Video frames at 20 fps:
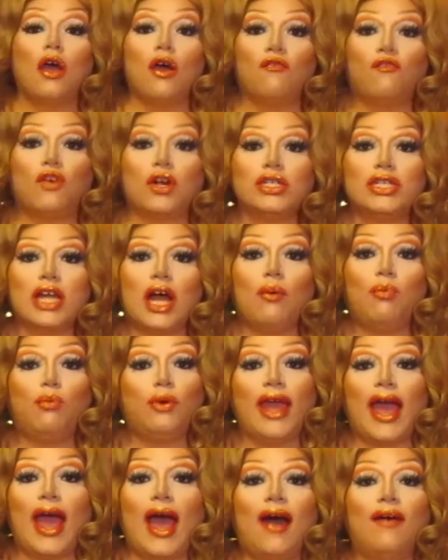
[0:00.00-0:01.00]
First up,
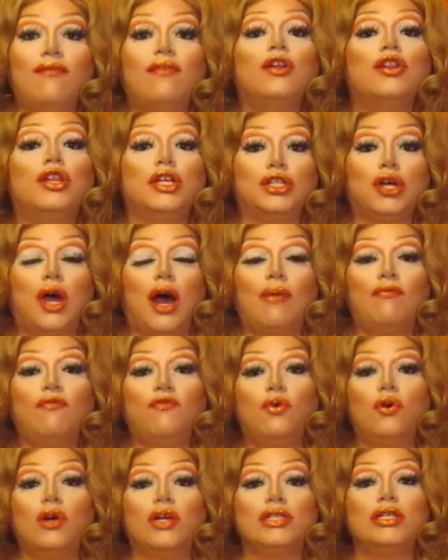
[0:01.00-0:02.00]
we have the top
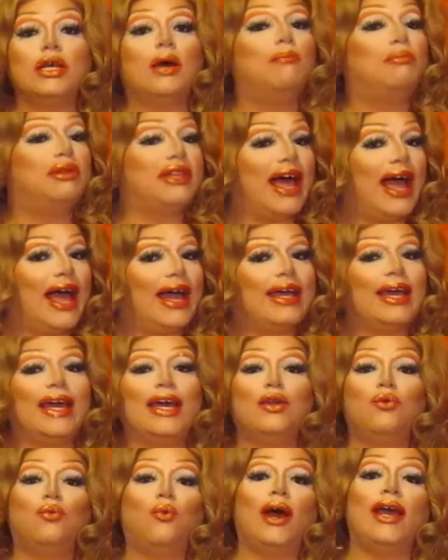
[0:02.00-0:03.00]
4's black
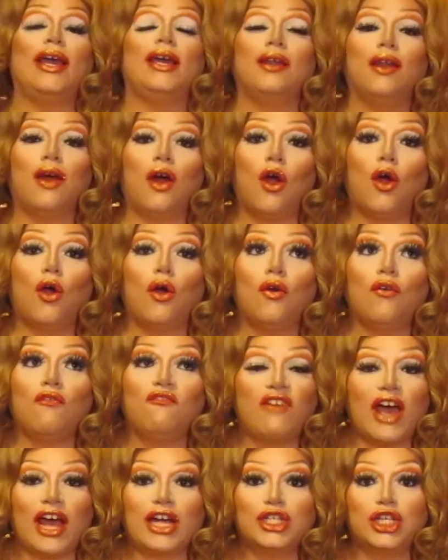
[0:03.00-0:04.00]
and white
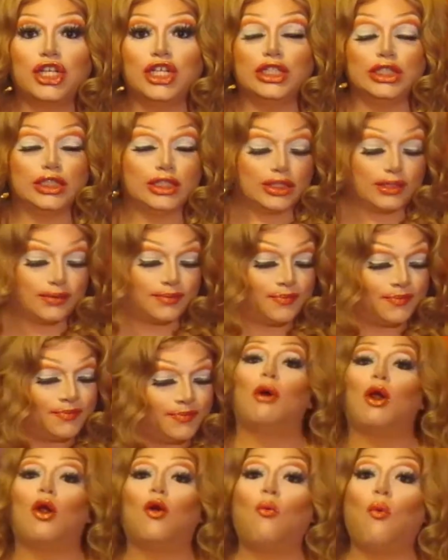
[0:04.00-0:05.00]
fashions.
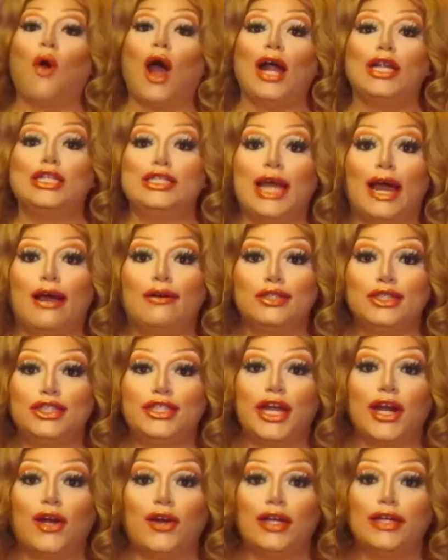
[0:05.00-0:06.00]
Or watch out,
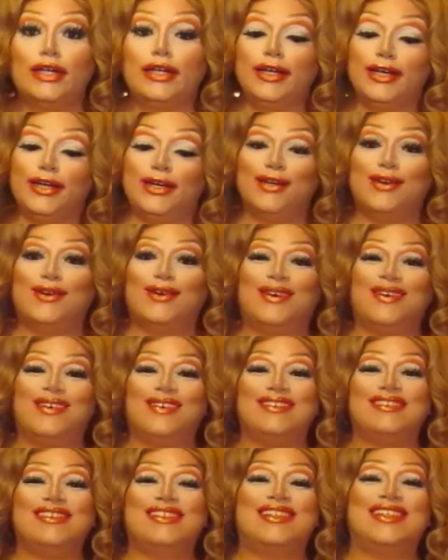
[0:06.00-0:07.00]
Sharon
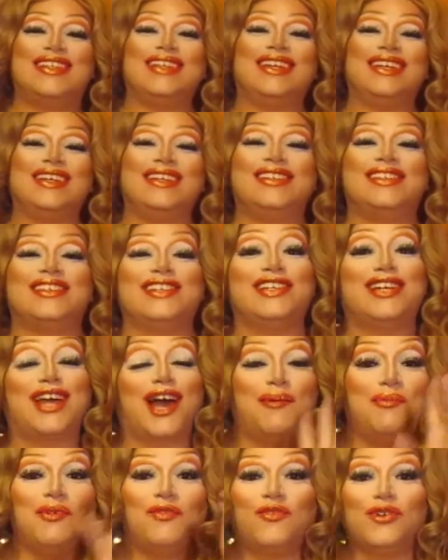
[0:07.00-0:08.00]
Needles. She's
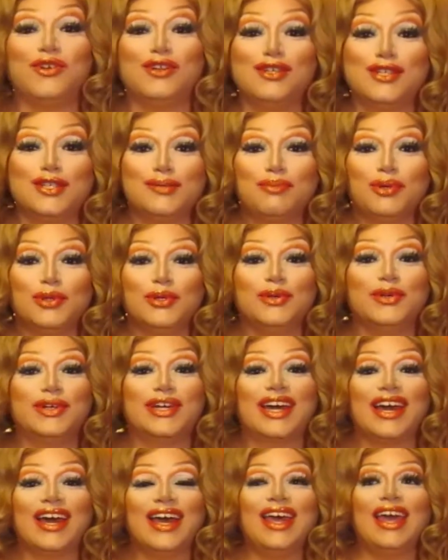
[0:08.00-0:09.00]
coming for the
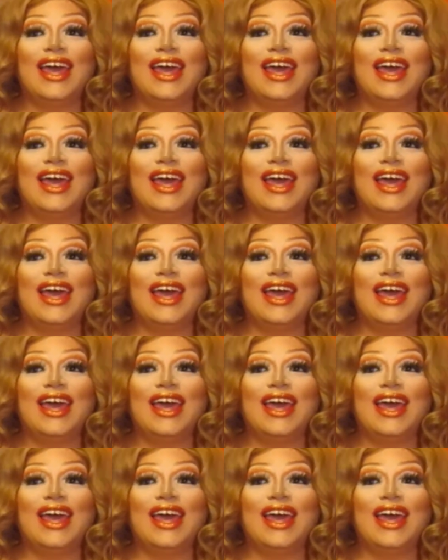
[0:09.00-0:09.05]
spook.